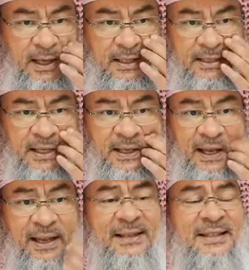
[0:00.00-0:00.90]
And I
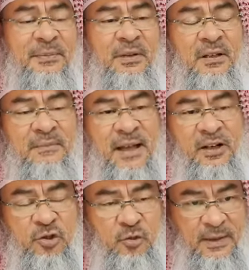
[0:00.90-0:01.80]
say, I accept her
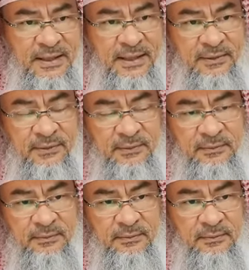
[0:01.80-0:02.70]
marriage to myself.